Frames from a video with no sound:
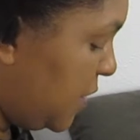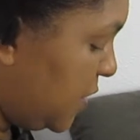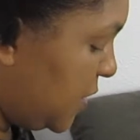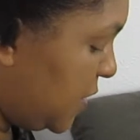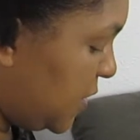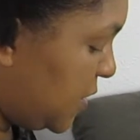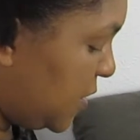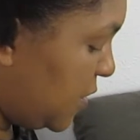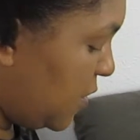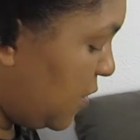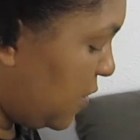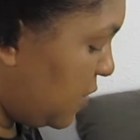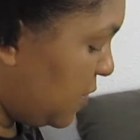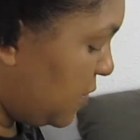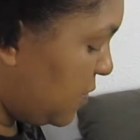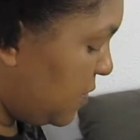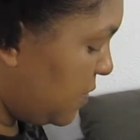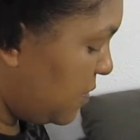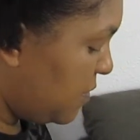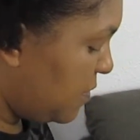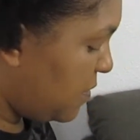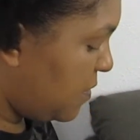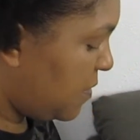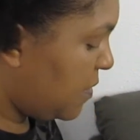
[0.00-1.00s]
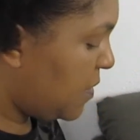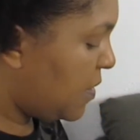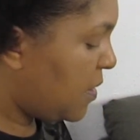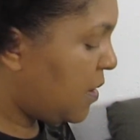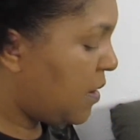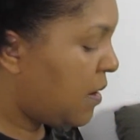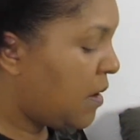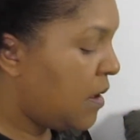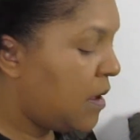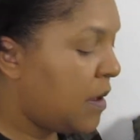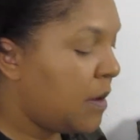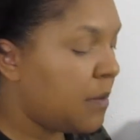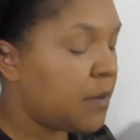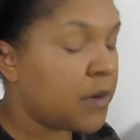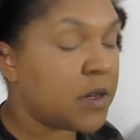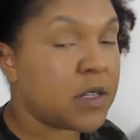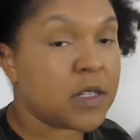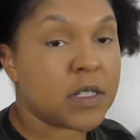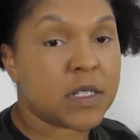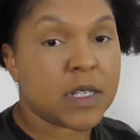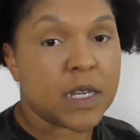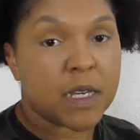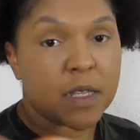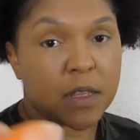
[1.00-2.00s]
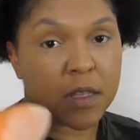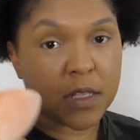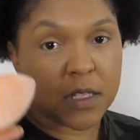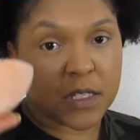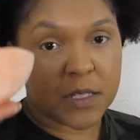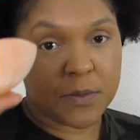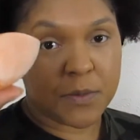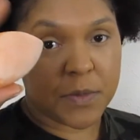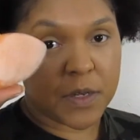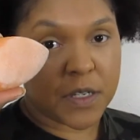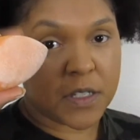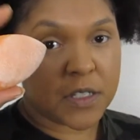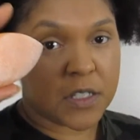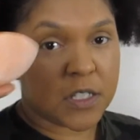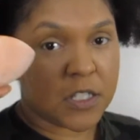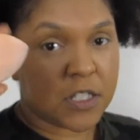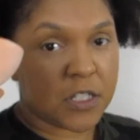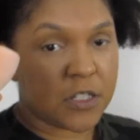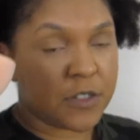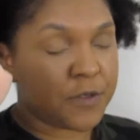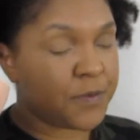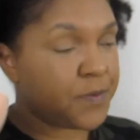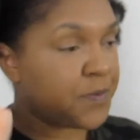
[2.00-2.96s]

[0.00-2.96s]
So I'm going to take this much